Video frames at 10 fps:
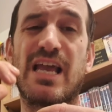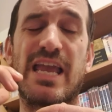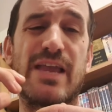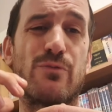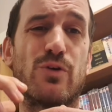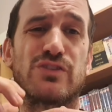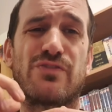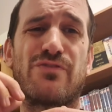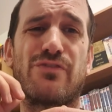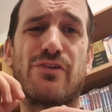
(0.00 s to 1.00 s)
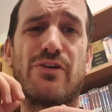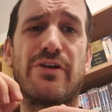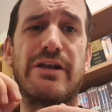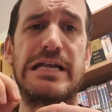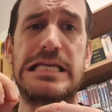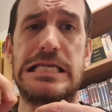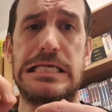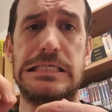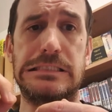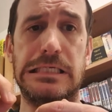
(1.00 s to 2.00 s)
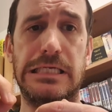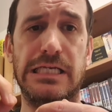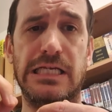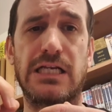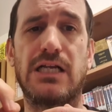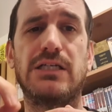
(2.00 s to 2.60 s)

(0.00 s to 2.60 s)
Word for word: It was freezing.